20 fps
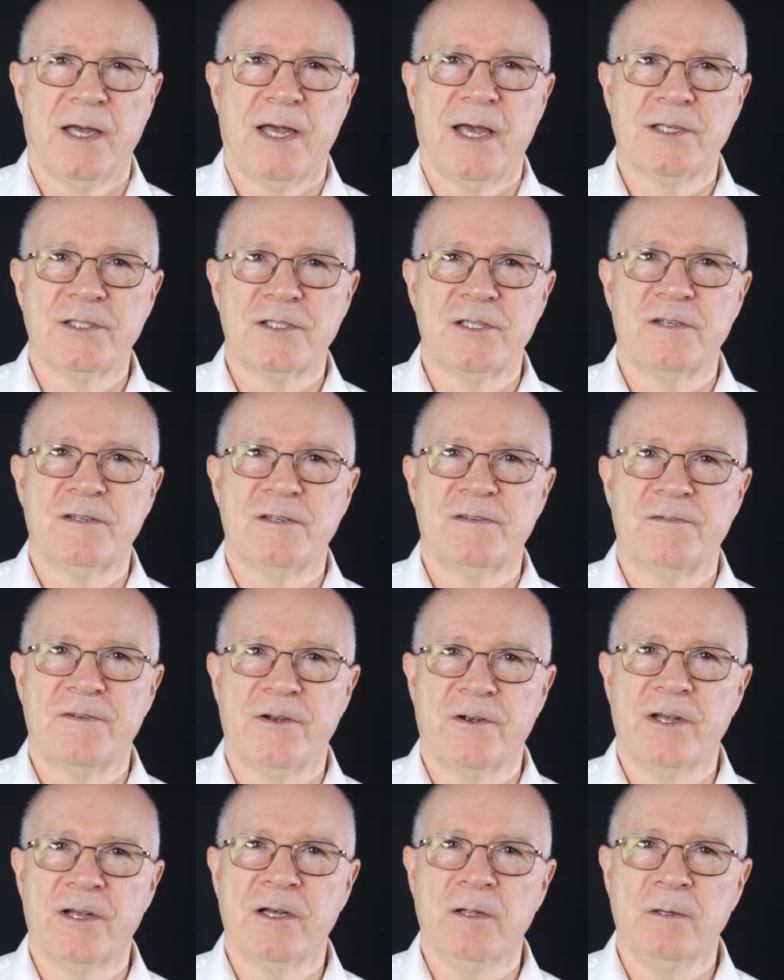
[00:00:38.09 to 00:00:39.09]
as it is
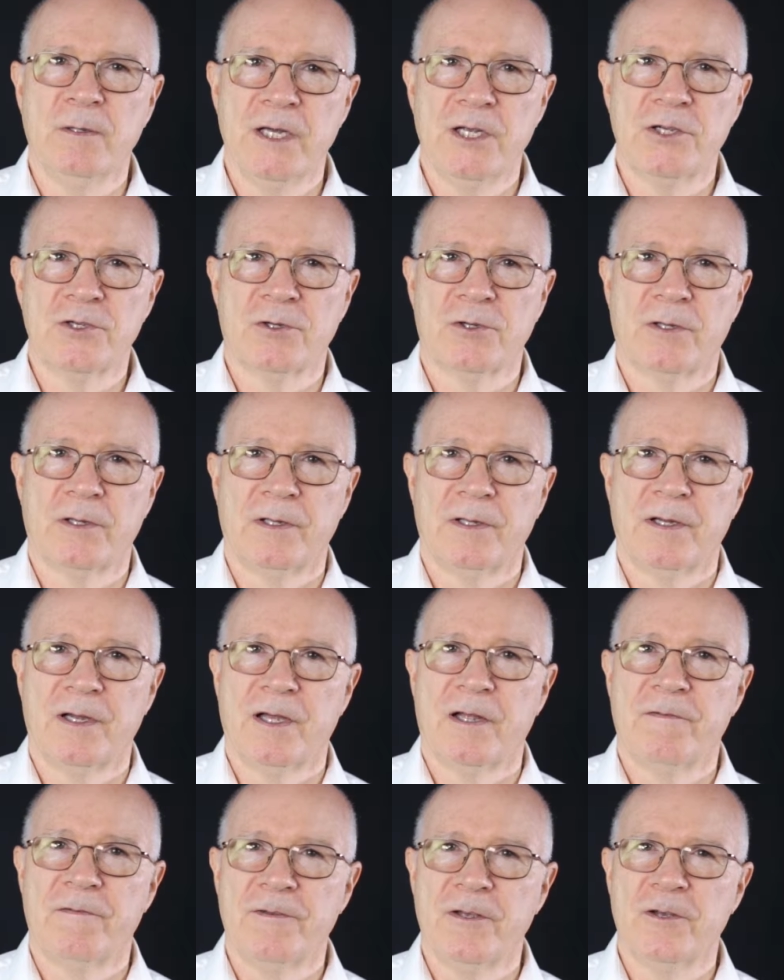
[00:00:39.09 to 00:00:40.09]
very collegial
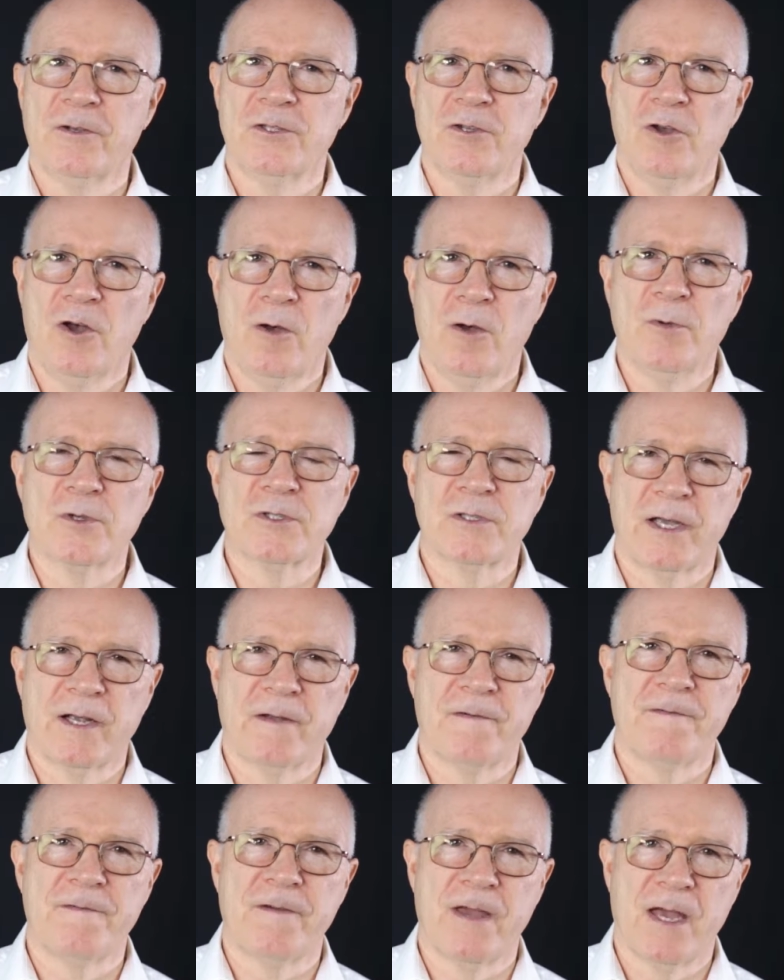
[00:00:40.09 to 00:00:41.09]
and feels almost like
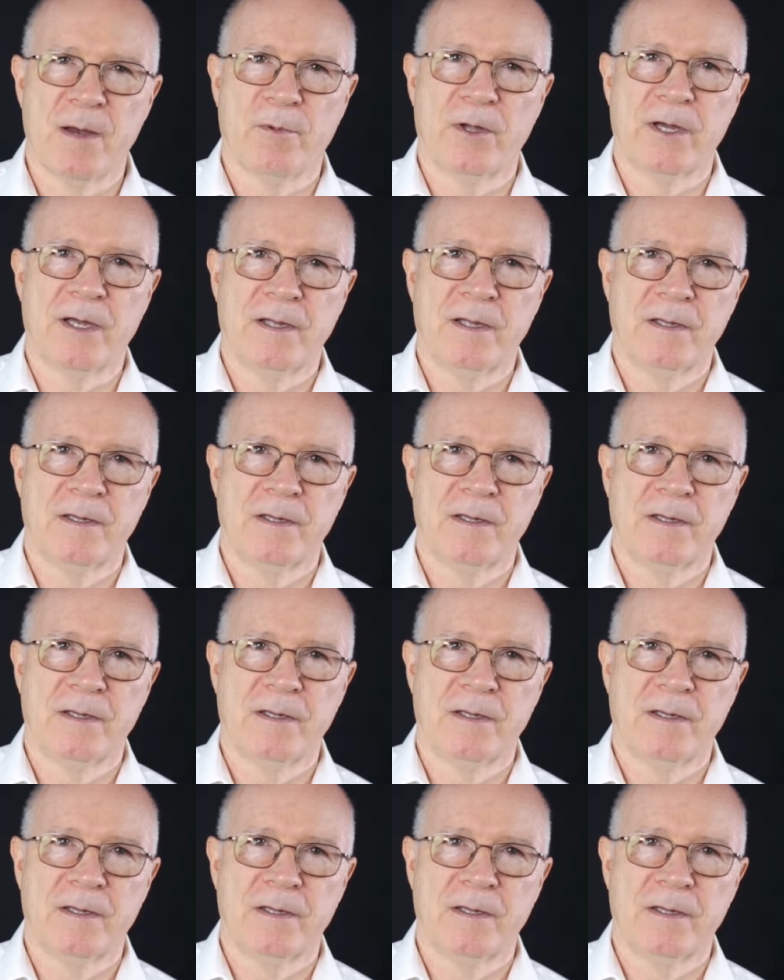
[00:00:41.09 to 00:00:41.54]
a family.